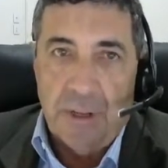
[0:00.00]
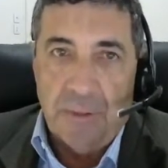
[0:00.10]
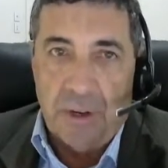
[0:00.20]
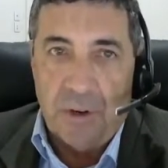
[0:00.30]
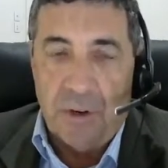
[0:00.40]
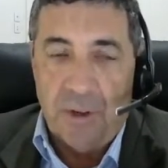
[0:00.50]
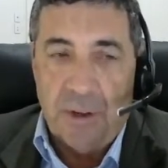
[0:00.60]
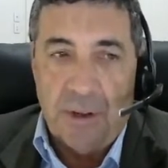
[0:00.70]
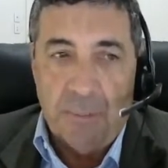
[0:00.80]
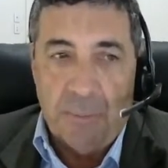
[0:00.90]
that
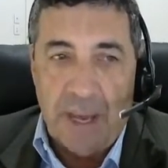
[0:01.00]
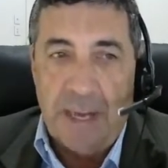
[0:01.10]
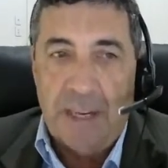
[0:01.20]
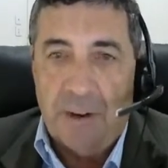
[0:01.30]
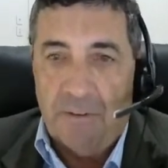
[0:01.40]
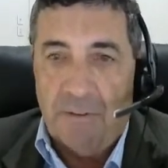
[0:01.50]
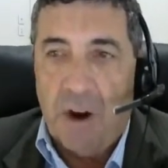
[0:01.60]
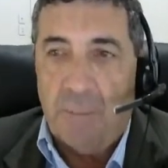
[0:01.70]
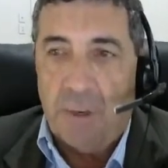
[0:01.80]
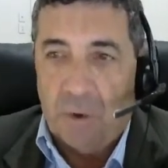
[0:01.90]
planning and
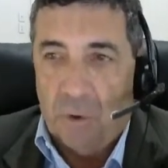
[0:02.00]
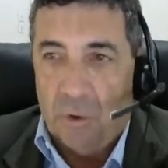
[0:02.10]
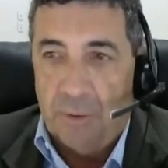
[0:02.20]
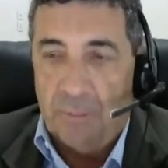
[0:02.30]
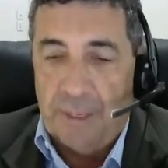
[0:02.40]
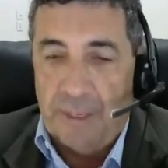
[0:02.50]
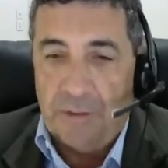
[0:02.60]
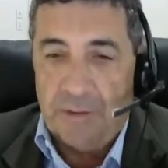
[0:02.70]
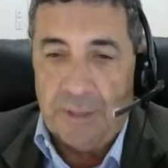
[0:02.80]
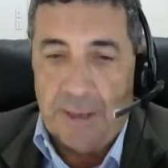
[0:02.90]
environment law
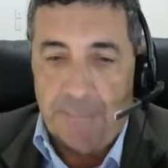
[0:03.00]
is